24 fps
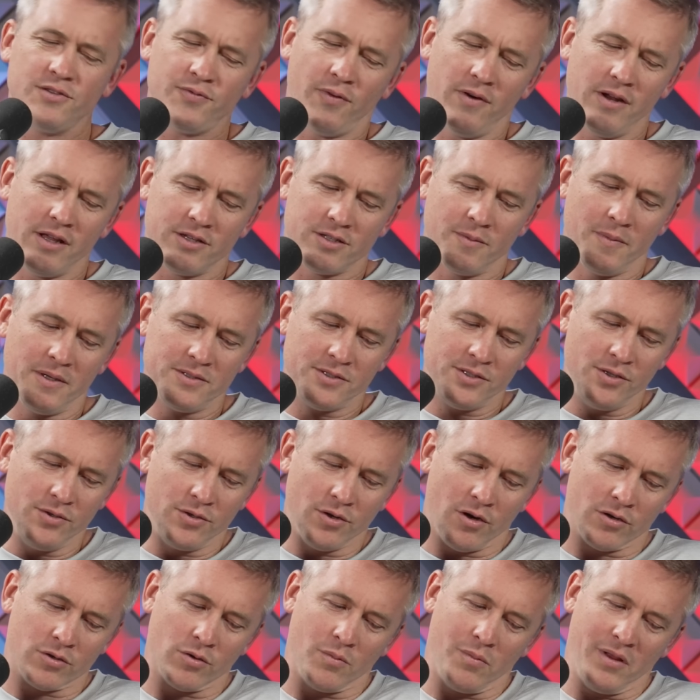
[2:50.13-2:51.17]
funny. Sometimes you
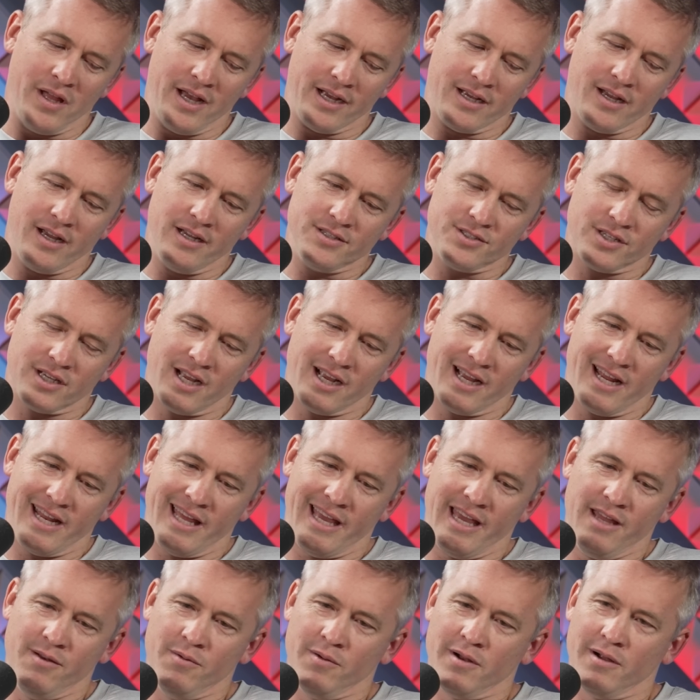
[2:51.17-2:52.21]
talk to a black guy, he's like, "I got
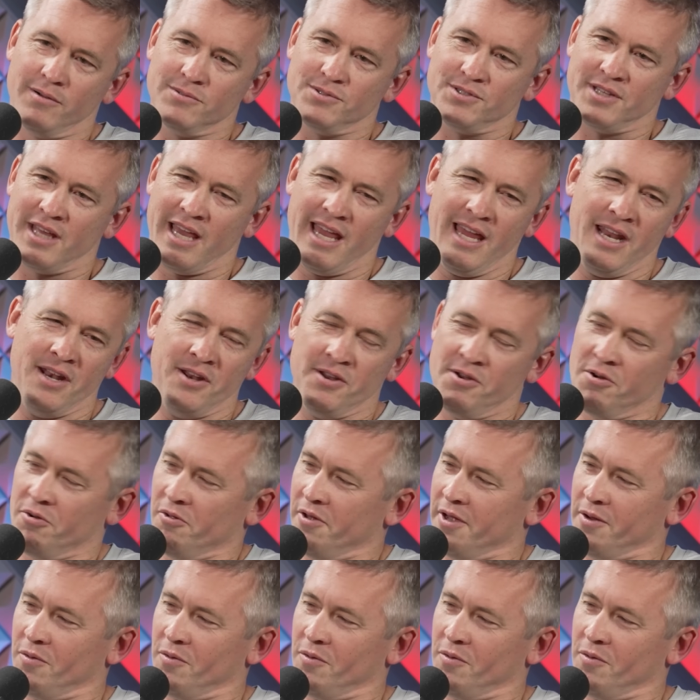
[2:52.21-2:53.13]
head when I was 10. And you're like,